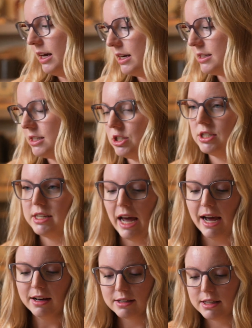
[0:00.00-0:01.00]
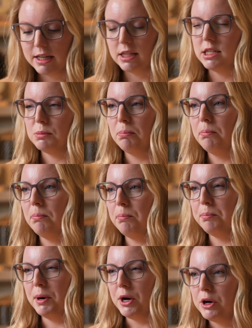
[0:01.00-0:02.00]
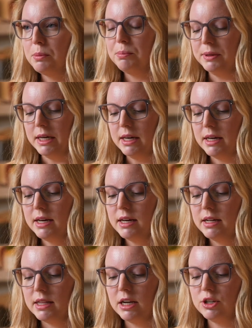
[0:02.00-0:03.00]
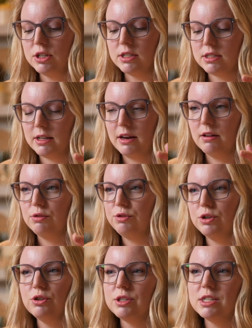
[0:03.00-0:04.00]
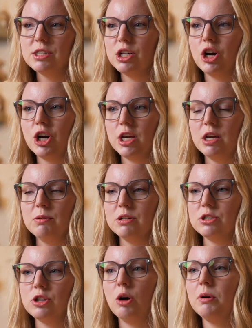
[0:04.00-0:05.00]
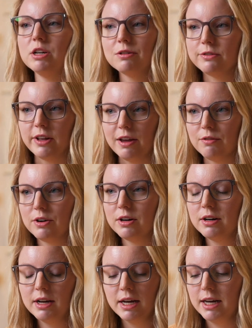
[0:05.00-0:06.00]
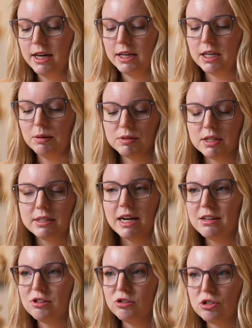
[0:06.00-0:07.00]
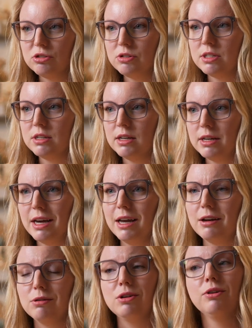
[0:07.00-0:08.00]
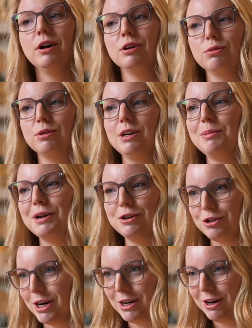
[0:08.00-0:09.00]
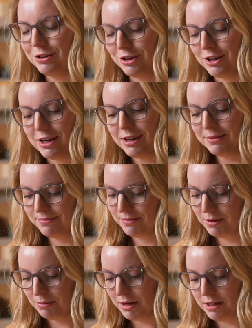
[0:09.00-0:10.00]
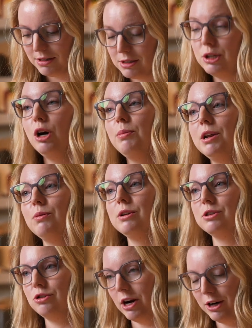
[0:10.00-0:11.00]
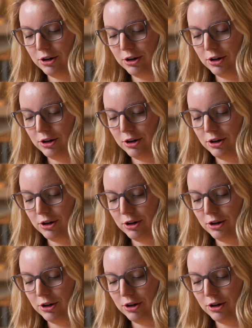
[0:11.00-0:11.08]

is it just acts like this butter blanket that just infuses the turkey with so much flavor. It keeps it nice and juicy and you don't have to worry about a dried out turkey because nobody wants dry